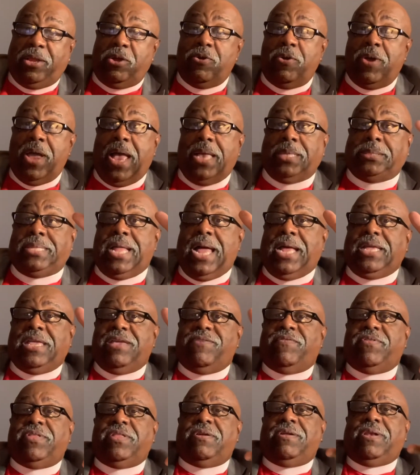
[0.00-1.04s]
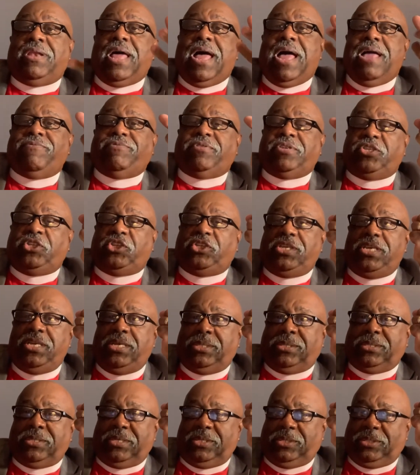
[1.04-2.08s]
who has not given their life to
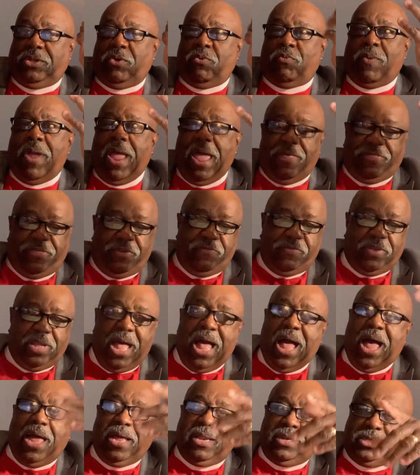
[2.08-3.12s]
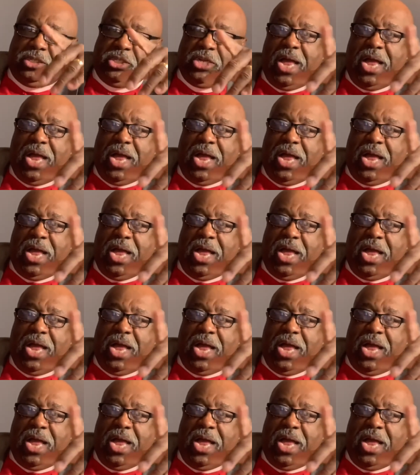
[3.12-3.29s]
Jesus, the wrath of God,